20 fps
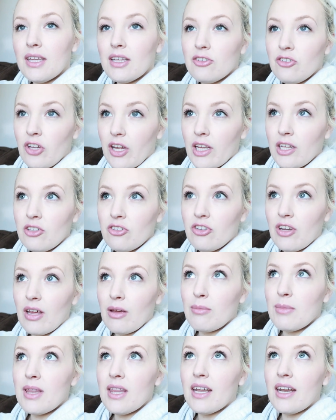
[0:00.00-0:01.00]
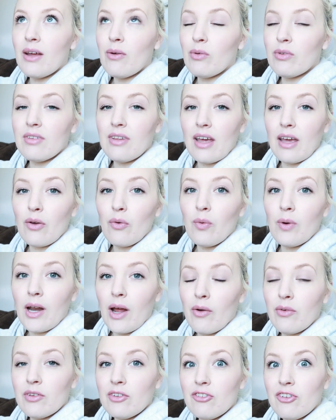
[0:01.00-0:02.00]
and then changed him. And then it was like when
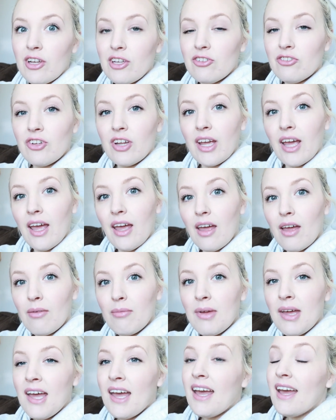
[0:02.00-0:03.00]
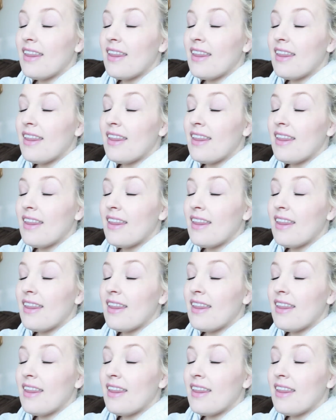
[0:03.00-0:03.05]
I was changing him,